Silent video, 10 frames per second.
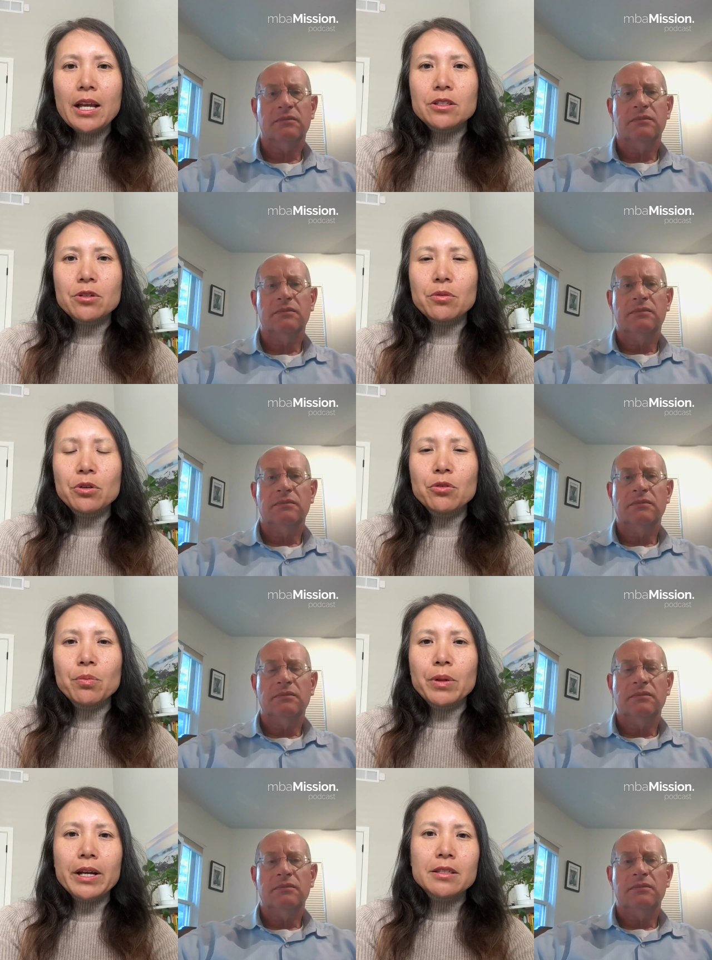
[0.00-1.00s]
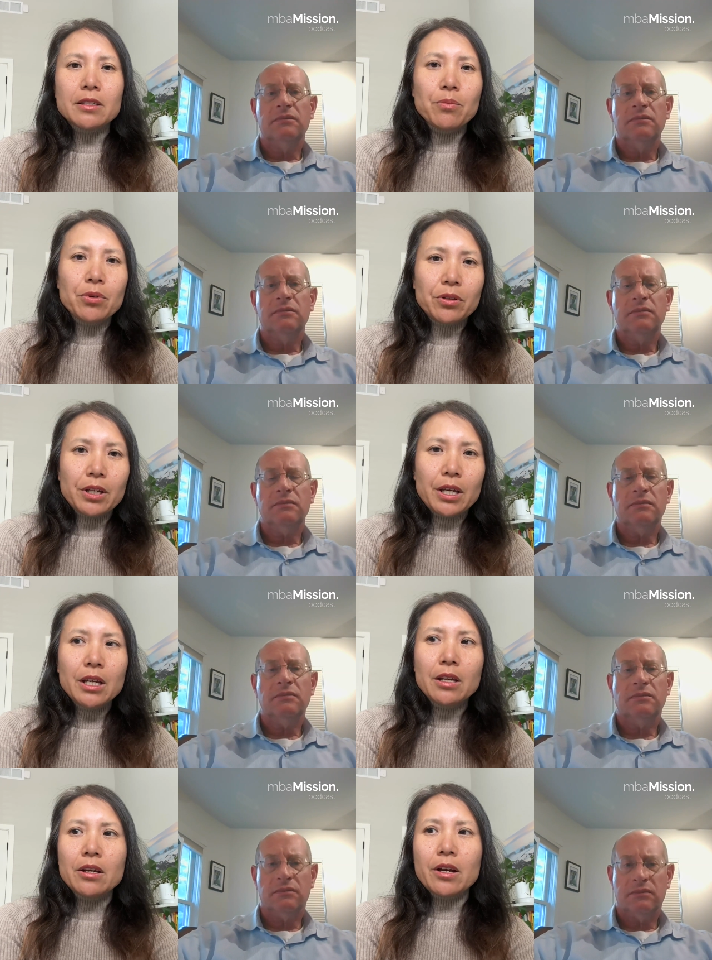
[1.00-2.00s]
Speaker 1: And so you apply
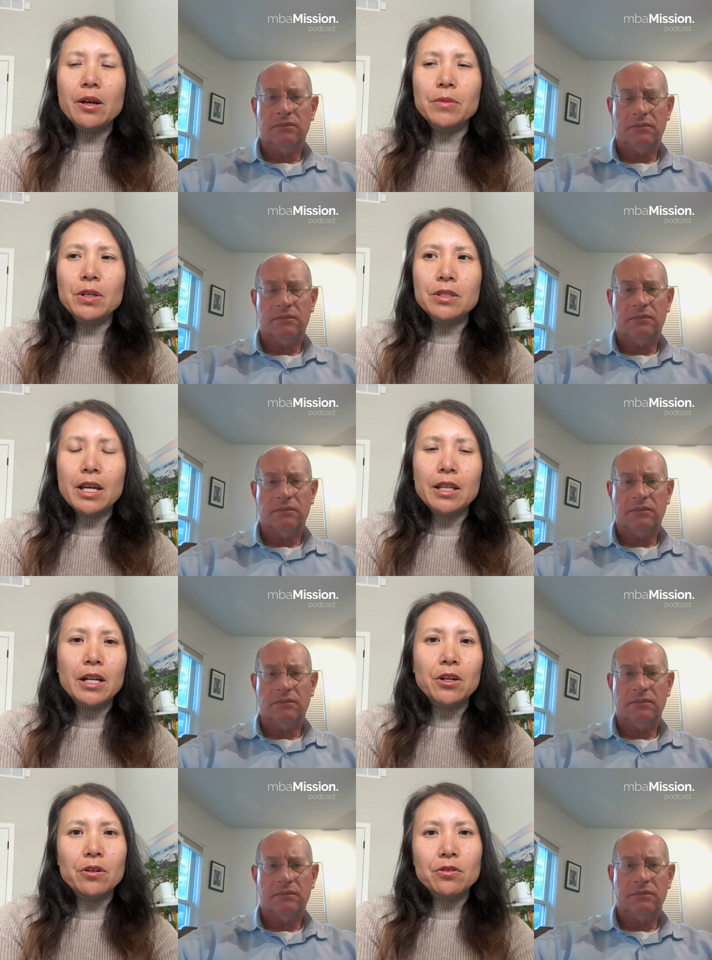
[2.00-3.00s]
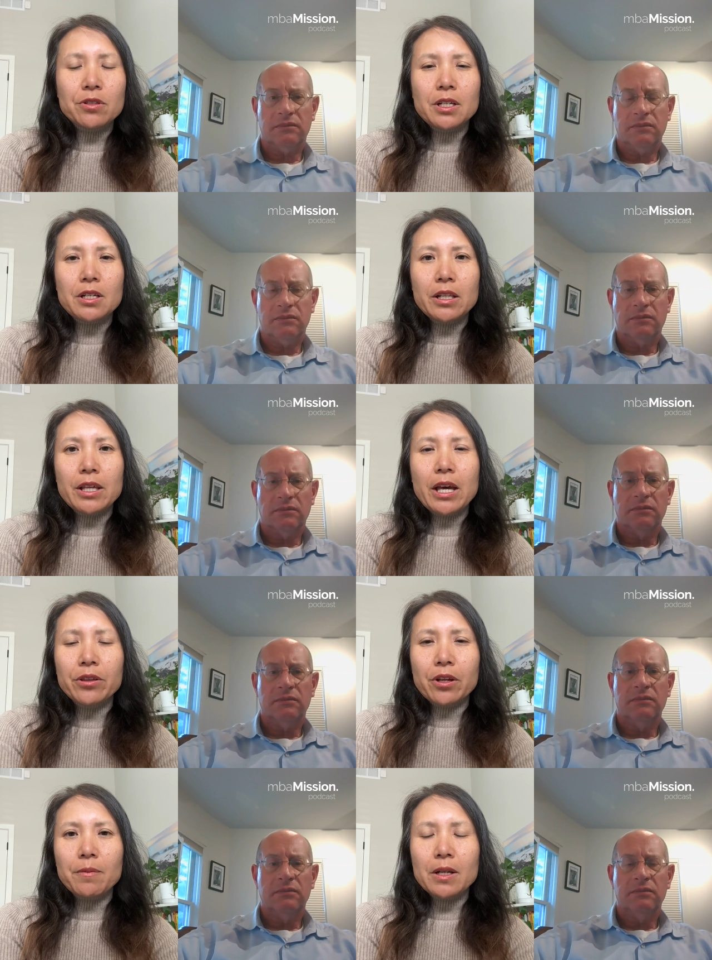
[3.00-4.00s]
separately. Um, you say that you're interested in the
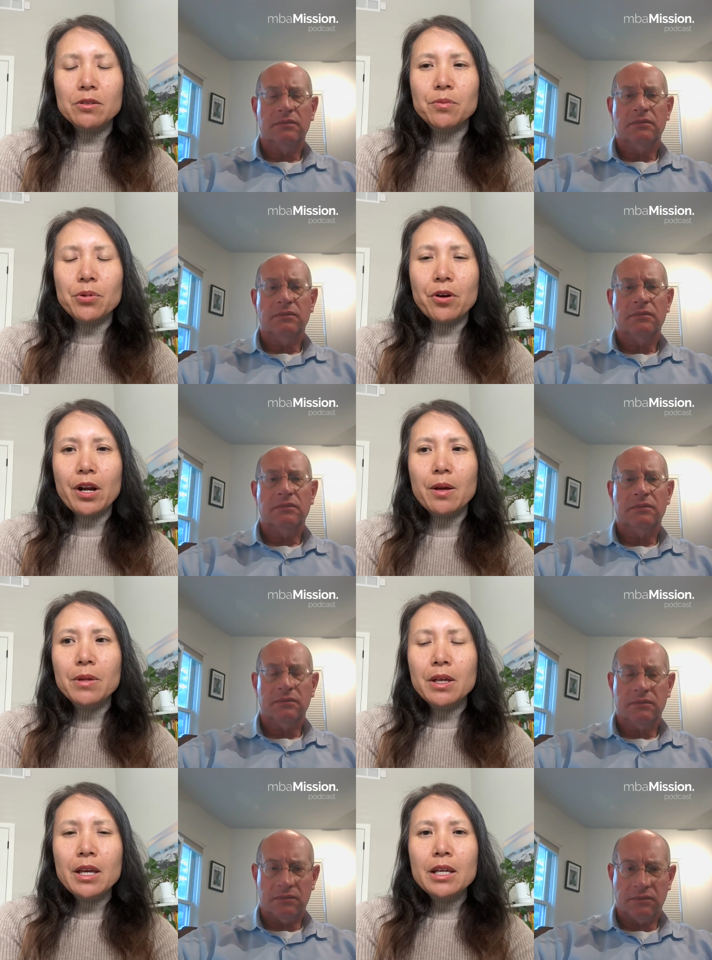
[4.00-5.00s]
healthcare management program.